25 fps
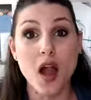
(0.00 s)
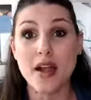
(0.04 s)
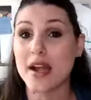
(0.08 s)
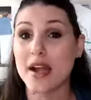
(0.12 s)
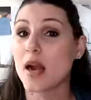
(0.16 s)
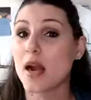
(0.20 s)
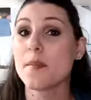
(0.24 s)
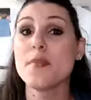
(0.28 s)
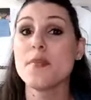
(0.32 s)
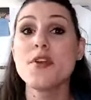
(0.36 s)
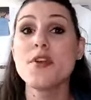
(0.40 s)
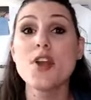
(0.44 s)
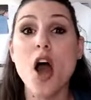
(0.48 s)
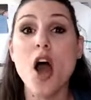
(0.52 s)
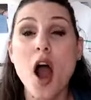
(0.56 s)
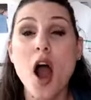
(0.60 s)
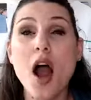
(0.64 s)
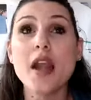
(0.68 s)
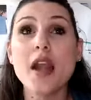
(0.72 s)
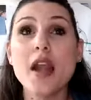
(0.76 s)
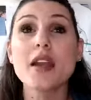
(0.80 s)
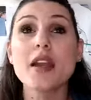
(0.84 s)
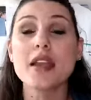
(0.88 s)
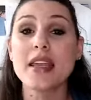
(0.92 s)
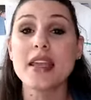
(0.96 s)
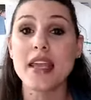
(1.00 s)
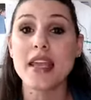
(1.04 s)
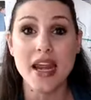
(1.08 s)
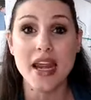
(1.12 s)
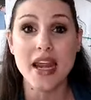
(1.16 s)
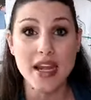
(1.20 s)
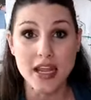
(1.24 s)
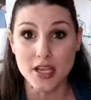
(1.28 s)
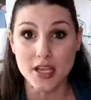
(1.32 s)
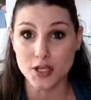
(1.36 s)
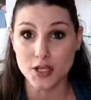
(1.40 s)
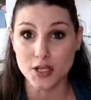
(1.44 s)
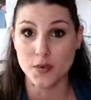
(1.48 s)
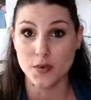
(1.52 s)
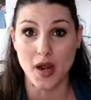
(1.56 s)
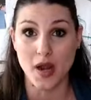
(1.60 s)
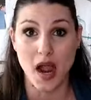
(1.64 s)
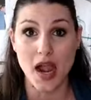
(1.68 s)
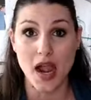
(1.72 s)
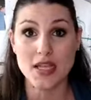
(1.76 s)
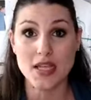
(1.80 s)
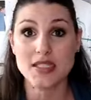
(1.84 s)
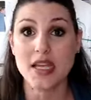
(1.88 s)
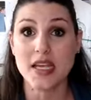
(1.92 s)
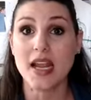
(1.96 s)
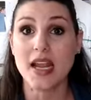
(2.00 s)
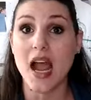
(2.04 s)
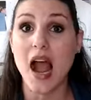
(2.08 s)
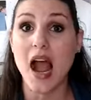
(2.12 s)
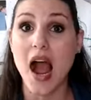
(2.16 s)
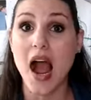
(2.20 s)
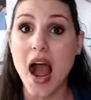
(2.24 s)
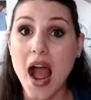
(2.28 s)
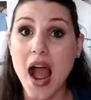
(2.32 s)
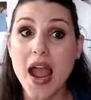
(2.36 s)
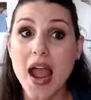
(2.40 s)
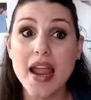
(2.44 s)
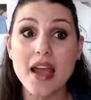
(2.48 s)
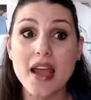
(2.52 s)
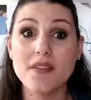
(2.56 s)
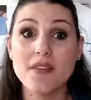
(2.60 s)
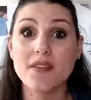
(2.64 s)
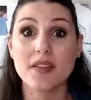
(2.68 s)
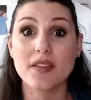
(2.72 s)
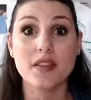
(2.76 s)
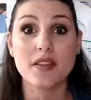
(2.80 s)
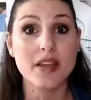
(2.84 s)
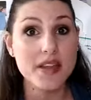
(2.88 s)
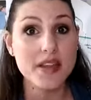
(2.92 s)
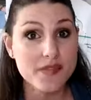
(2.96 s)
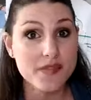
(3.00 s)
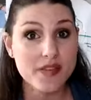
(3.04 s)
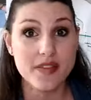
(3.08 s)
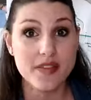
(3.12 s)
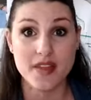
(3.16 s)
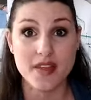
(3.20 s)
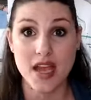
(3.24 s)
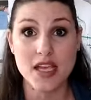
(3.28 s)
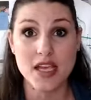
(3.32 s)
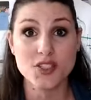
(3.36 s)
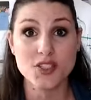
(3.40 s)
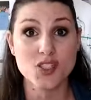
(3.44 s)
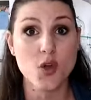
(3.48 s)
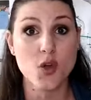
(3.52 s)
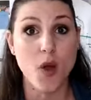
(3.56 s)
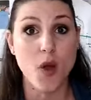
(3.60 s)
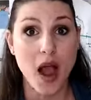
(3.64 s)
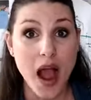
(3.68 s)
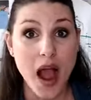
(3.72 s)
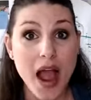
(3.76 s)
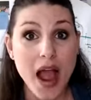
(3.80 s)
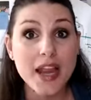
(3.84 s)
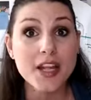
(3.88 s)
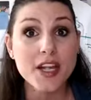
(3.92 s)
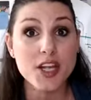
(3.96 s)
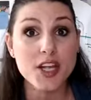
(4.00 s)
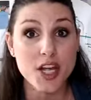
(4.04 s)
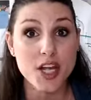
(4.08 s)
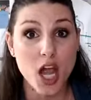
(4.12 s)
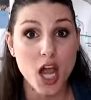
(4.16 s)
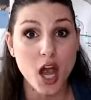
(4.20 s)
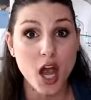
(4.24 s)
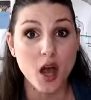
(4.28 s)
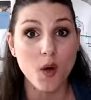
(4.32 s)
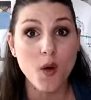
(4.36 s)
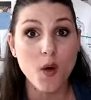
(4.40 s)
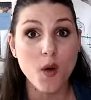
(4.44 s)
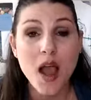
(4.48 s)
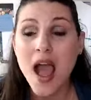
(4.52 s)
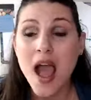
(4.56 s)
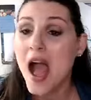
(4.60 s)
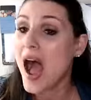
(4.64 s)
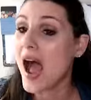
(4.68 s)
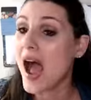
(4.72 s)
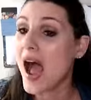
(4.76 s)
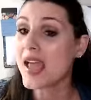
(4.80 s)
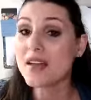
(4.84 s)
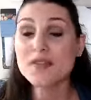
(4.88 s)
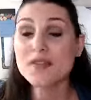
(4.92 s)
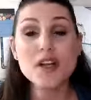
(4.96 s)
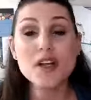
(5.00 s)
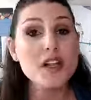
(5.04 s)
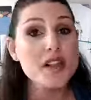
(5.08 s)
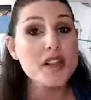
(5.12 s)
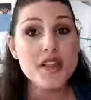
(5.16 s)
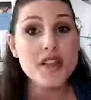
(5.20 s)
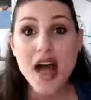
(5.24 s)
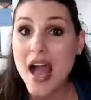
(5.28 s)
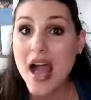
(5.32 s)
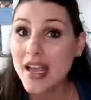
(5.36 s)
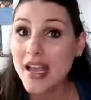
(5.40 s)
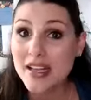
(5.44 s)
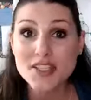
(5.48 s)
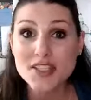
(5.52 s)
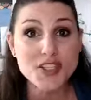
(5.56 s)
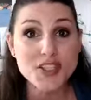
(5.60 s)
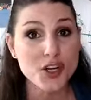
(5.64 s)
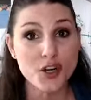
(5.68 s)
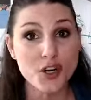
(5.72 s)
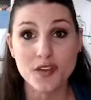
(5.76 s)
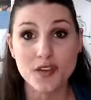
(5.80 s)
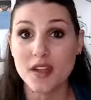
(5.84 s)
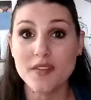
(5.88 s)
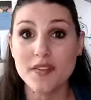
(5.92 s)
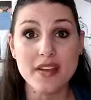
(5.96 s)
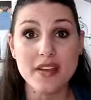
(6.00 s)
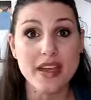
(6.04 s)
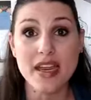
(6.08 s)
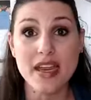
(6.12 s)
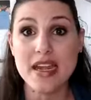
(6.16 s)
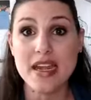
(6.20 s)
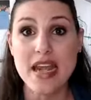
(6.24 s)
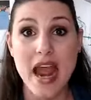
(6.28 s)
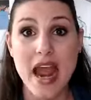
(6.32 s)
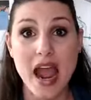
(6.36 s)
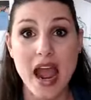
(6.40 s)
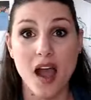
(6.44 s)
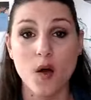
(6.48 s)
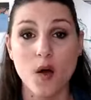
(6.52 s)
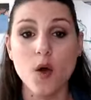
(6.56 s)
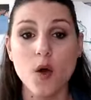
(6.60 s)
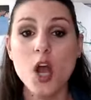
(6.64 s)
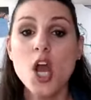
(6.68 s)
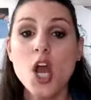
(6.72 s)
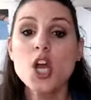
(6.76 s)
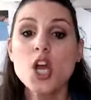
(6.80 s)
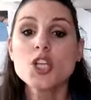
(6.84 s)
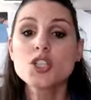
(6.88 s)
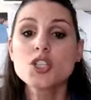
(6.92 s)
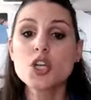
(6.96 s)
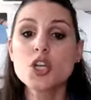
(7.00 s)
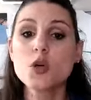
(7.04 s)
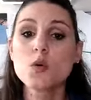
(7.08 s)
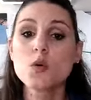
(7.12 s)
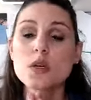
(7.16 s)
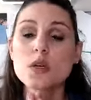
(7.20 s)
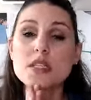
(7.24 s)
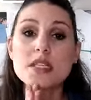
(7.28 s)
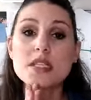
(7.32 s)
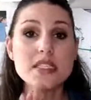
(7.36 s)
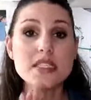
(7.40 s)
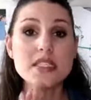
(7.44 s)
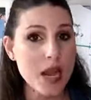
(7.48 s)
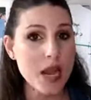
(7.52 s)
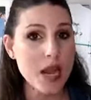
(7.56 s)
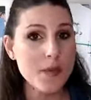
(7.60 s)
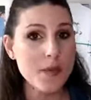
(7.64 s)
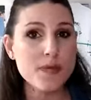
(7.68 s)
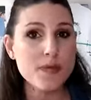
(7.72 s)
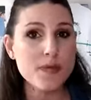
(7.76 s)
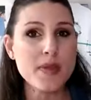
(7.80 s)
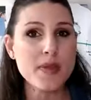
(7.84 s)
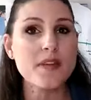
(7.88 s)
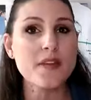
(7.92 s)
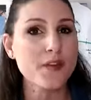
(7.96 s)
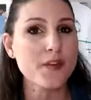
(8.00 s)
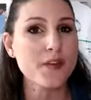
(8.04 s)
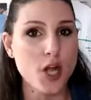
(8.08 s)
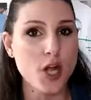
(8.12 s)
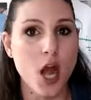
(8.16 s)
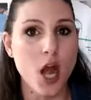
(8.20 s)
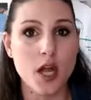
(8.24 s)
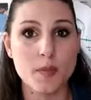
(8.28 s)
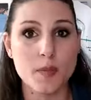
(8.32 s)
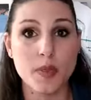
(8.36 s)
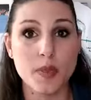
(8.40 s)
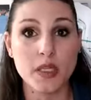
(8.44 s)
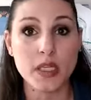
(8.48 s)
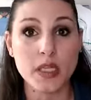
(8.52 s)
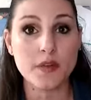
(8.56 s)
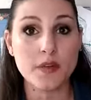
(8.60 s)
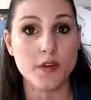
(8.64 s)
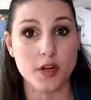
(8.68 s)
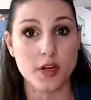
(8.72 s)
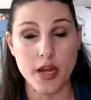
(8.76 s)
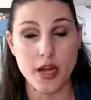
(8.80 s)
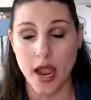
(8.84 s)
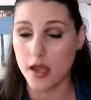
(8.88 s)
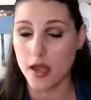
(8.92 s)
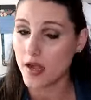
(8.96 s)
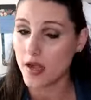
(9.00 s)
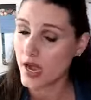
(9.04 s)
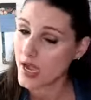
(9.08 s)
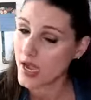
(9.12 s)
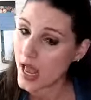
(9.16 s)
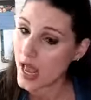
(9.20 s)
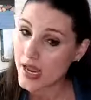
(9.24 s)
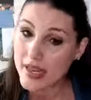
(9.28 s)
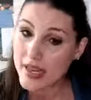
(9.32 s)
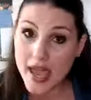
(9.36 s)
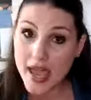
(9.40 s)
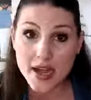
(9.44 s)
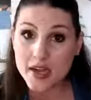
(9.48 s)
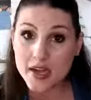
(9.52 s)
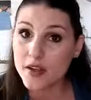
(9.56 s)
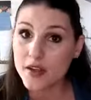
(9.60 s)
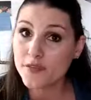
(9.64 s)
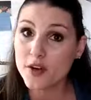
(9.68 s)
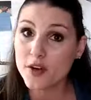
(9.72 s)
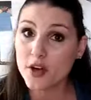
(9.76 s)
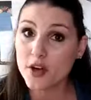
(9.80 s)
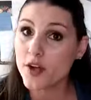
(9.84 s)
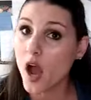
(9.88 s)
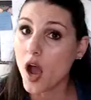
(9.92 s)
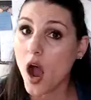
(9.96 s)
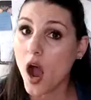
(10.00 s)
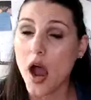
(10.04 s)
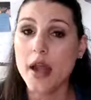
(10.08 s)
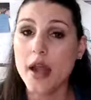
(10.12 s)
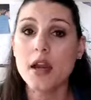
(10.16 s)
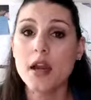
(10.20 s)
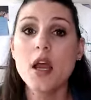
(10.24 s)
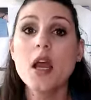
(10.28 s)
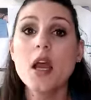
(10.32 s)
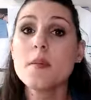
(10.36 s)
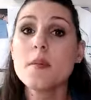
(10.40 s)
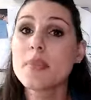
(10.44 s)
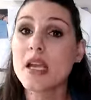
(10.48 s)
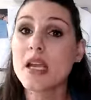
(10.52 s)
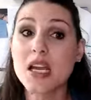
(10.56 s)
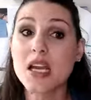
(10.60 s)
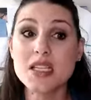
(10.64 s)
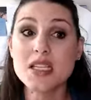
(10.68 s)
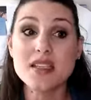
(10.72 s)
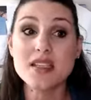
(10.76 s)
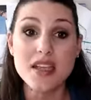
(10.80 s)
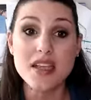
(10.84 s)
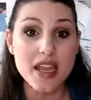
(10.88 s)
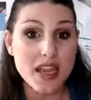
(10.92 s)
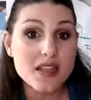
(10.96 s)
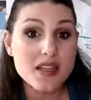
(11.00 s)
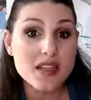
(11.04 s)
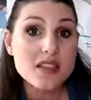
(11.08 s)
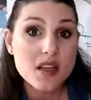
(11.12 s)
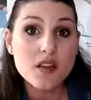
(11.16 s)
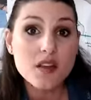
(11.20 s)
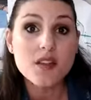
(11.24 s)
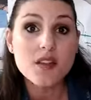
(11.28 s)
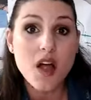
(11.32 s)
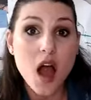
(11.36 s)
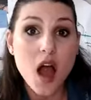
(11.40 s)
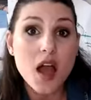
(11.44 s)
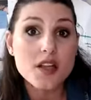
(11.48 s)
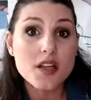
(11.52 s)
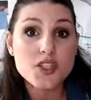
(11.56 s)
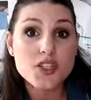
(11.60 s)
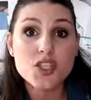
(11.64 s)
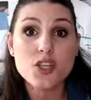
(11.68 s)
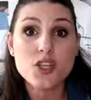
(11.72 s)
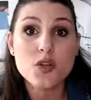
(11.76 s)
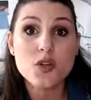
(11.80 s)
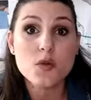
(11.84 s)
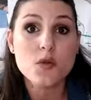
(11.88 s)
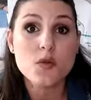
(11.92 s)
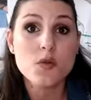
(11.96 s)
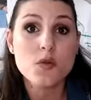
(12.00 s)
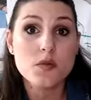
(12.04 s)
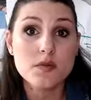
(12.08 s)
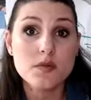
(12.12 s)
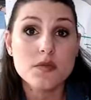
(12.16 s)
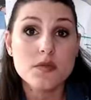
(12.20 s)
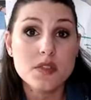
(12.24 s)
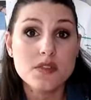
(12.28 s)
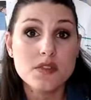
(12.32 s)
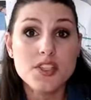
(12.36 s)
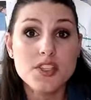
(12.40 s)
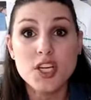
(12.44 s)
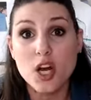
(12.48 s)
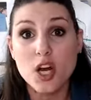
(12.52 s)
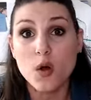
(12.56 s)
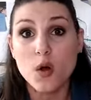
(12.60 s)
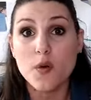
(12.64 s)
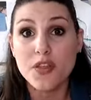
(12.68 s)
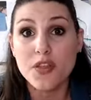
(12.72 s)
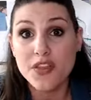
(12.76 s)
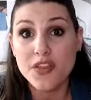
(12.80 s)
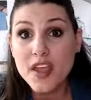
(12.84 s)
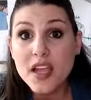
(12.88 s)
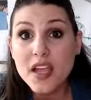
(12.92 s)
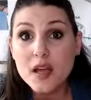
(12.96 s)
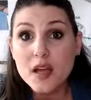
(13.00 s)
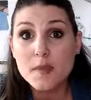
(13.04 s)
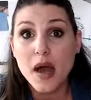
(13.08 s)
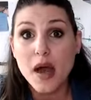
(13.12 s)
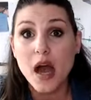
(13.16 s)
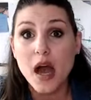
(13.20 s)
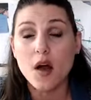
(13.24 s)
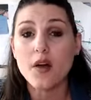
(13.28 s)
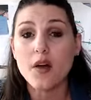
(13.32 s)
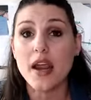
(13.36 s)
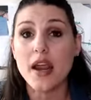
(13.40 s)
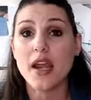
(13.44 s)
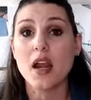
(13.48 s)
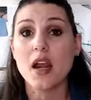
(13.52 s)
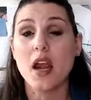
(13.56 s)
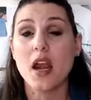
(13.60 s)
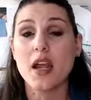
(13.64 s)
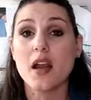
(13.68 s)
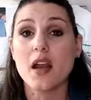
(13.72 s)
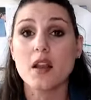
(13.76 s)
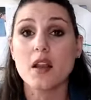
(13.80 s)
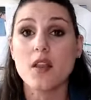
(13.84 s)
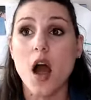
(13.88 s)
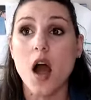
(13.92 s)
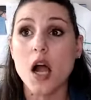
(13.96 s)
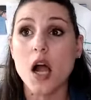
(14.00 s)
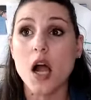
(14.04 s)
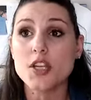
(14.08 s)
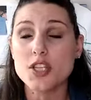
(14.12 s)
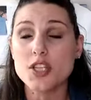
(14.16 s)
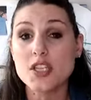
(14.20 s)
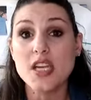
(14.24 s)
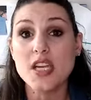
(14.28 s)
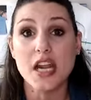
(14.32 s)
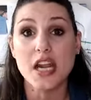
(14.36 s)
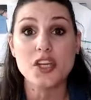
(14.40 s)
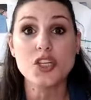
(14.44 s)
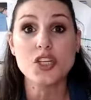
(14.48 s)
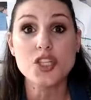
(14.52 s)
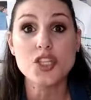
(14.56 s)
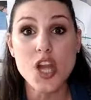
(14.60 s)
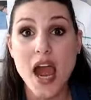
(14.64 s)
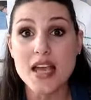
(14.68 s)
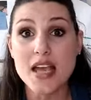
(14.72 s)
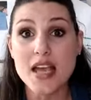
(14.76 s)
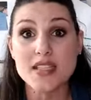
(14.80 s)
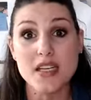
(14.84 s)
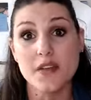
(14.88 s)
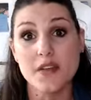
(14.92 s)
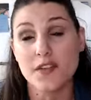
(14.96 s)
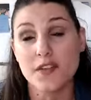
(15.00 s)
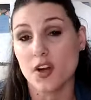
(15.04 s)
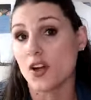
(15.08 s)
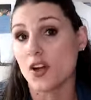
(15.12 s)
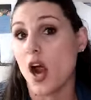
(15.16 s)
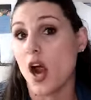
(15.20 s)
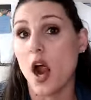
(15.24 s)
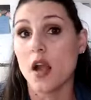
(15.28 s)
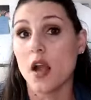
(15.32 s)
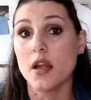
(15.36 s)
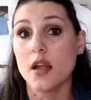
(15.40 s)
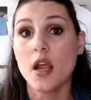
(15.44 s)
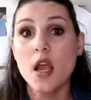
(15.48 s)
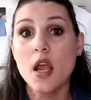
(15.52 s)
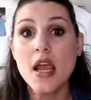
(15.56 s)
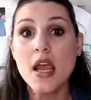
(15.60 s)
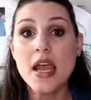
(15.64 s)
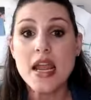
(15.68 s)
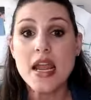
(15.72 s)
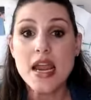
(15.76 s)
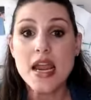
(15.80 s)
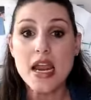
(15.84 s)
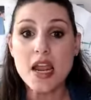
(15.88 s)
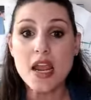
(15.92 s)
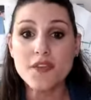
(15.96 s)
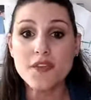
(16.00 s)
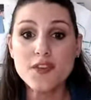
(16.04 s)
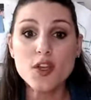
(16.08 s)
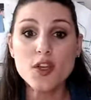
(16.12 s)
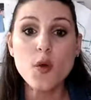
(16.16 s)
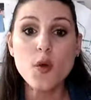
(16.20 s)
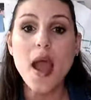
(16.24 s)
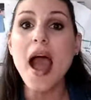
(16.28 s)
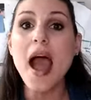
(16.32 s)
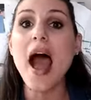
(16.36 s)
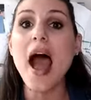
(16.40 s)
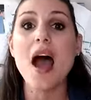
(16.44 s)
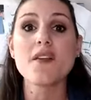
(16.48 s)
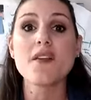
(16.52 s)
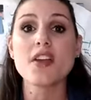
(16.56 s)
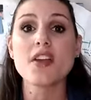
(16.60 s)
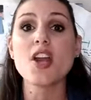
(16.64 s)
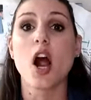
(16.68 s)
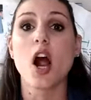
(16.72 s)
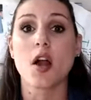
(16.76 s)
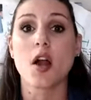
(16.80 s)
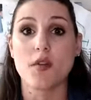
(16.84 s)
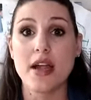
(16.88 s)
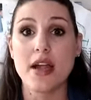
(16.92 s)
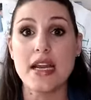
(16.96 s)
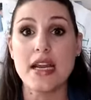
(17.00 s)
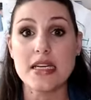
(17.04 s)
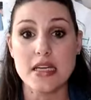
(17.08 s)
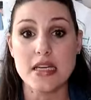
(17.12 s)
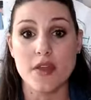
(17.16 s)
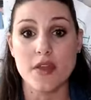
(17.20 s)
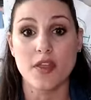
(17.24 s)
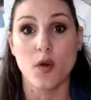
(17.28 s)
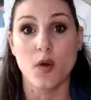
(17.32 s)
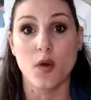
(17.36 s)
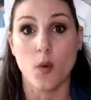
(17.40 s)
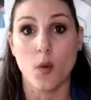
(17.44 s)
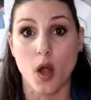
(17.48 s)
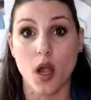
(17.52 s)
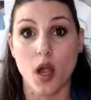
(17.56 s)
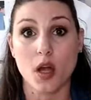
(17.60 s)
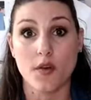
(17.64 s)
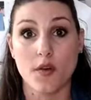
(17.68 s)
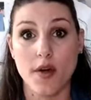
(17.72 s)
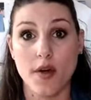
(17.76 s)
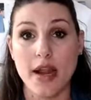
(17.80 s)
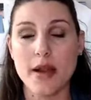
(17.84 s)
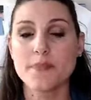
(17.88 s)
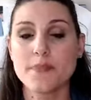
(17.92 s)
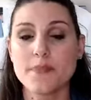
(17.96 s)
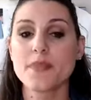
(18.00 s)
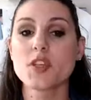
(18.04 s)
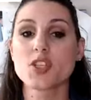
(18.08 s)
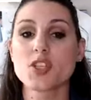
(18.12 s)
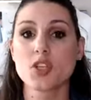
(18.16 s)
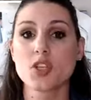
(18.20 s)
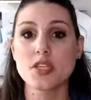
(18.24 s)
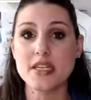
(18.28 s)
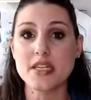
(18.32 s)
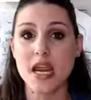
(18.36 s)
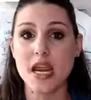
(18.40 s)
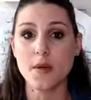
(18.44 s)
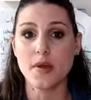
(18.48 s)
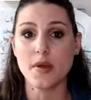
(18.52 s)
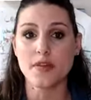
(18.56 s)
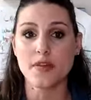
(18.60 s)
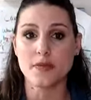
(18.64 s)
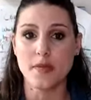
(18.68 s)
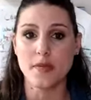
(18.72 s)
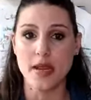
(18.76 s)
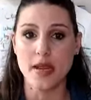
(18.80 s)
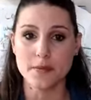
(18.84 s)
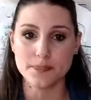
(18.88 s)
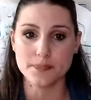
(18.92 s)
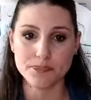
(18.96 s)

And I'm not kidding you guys. Like, I have lived this, so I know. I have clients that are living it now. So stay with me if you're not a believer yet. And I get it if you're not, because it's a lot to, think about and a lot to digest if you haven't already done the work, right? So stay with me.